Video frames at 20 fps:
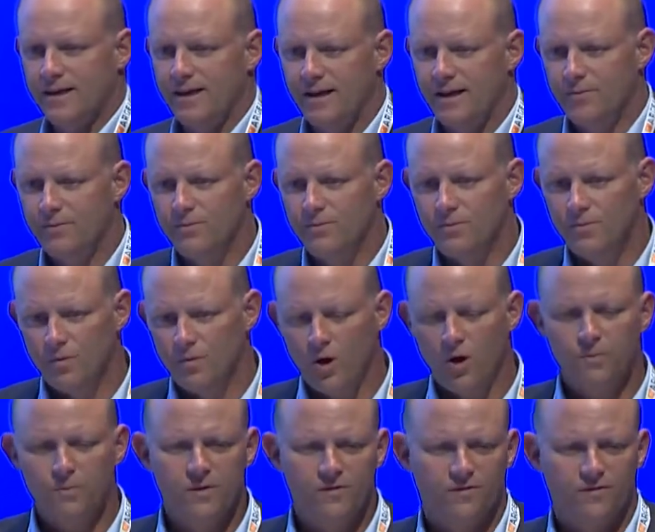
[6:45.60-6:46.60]
a
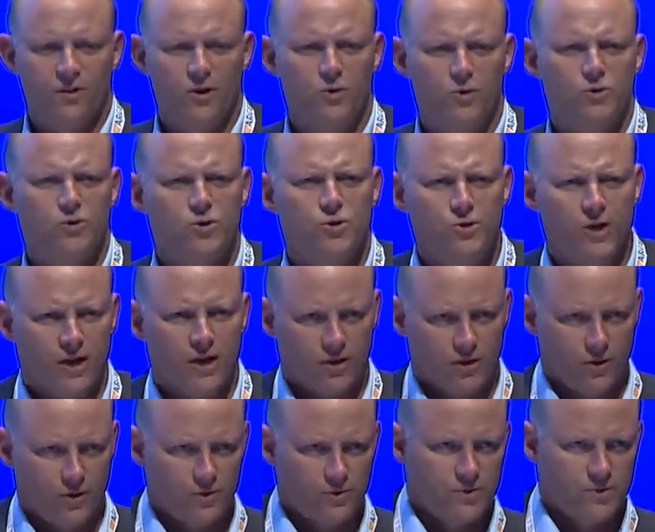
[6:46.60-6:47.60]
OpenFlow
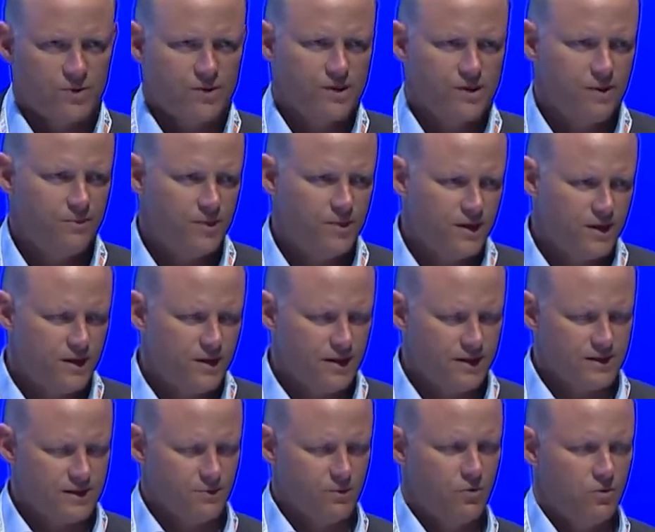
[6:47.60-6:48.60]
2.0,
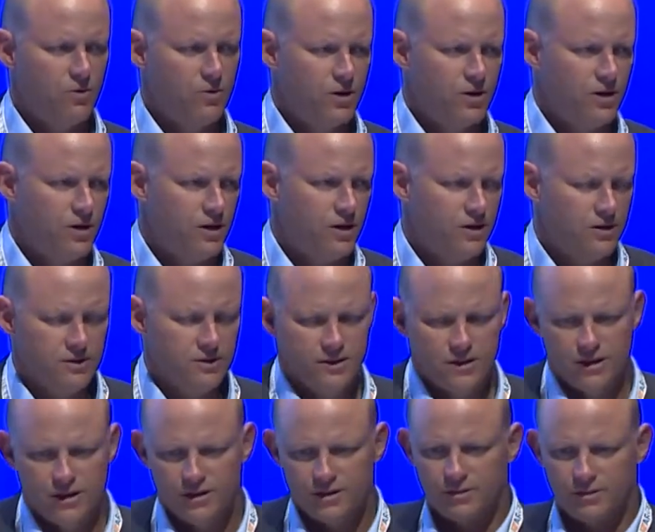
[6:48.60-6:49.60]
it's a protocol
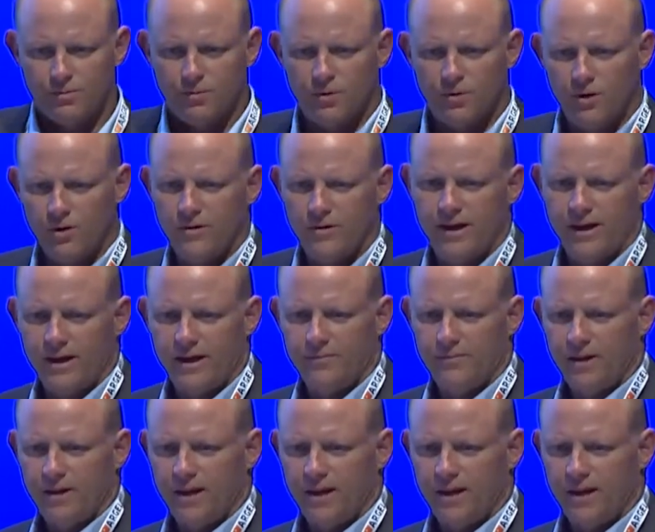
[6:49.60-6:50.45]
to program